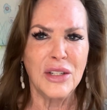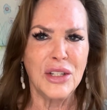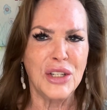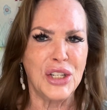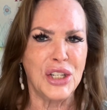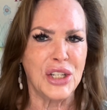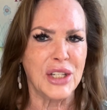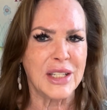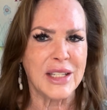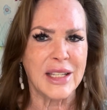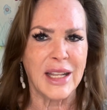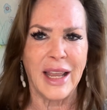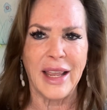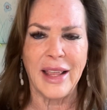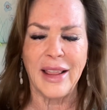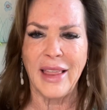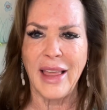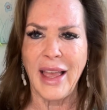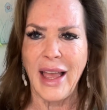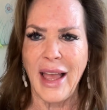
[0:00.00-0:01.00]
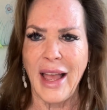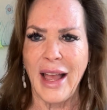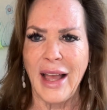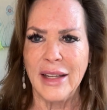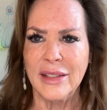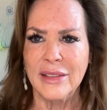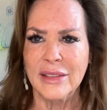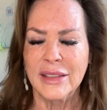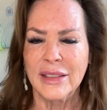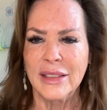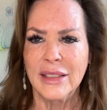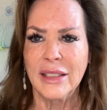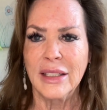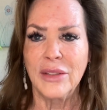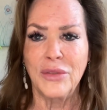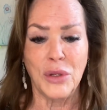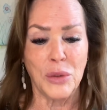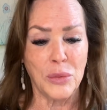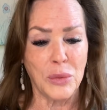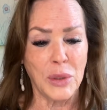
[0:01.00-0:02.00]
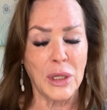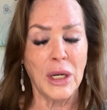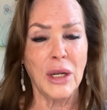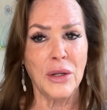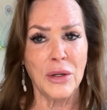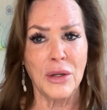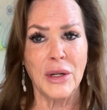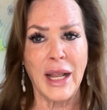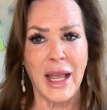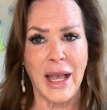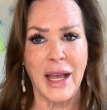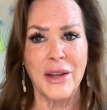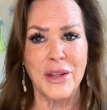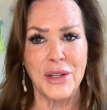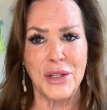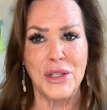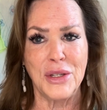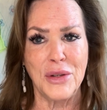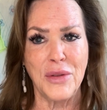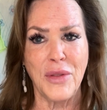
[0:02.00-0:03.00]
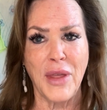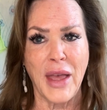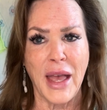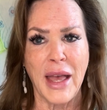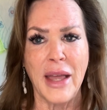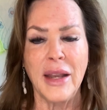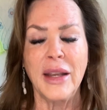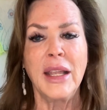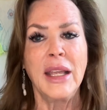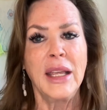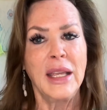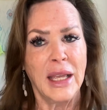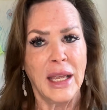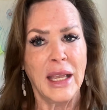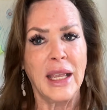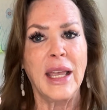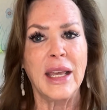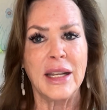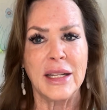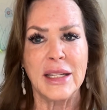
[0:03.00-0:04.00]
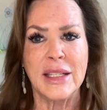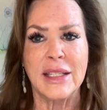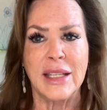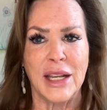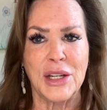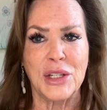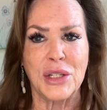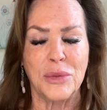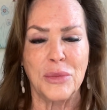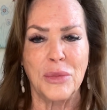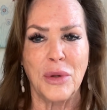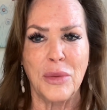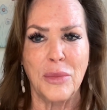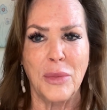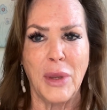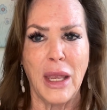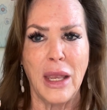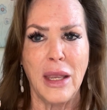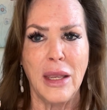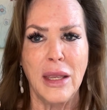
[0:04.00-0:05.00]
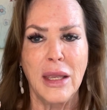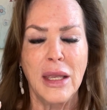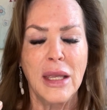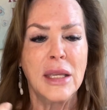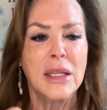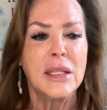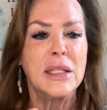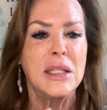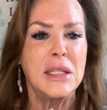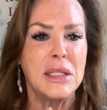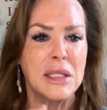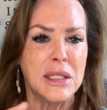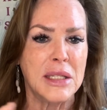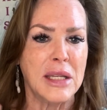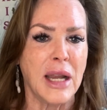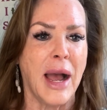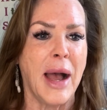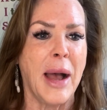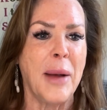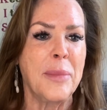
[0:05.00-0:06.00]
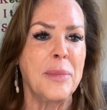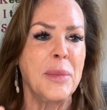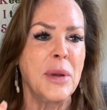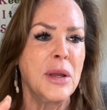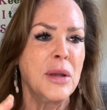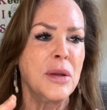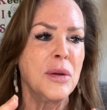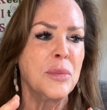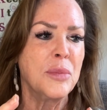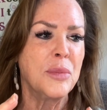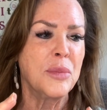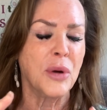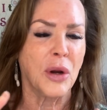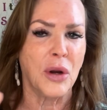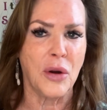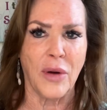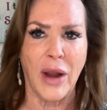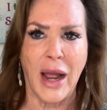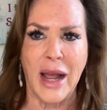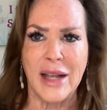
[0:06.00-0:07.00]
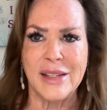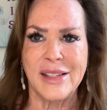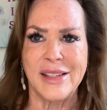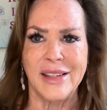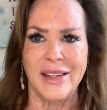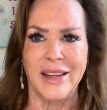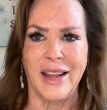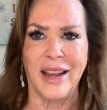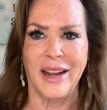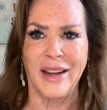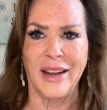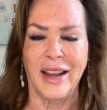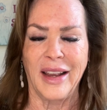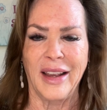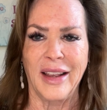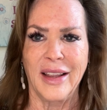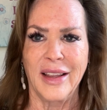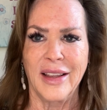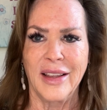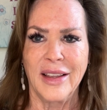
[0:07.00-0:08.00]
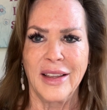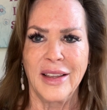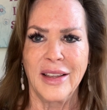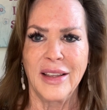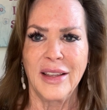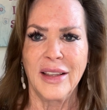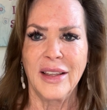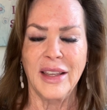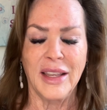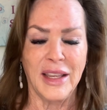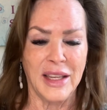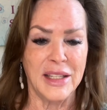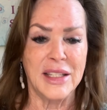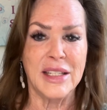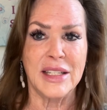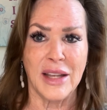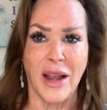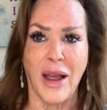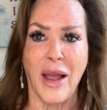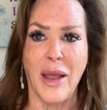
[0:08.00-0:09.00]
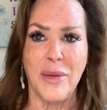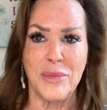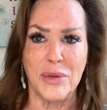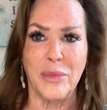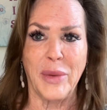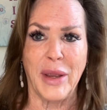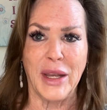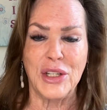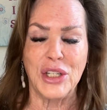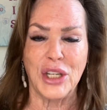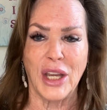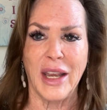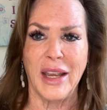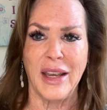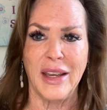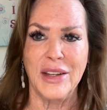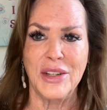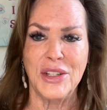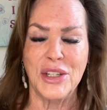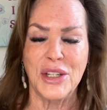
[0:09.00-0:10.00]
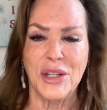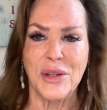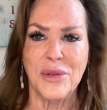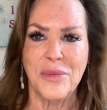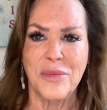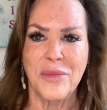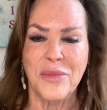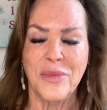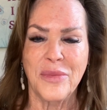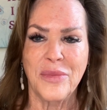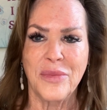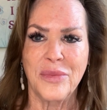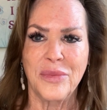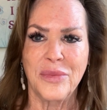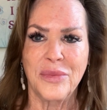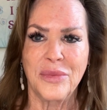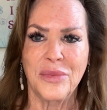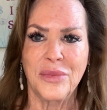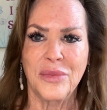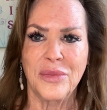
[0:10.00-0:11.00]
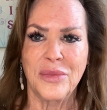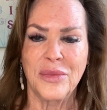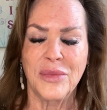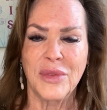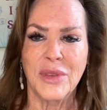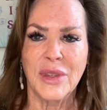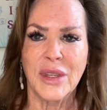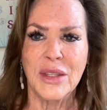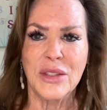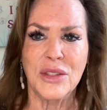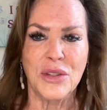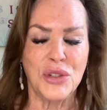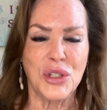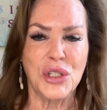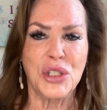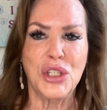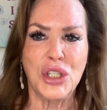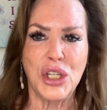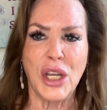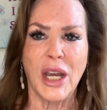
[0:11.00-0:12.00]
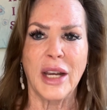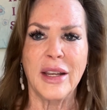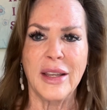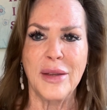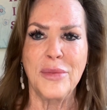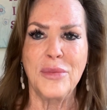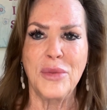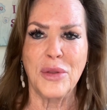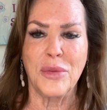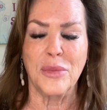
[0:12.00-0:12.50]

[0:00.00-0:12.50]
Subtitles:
just like that. If you want to learn how to do that, get a session with me. Stop procrastinating. It's time to make change. So just check in with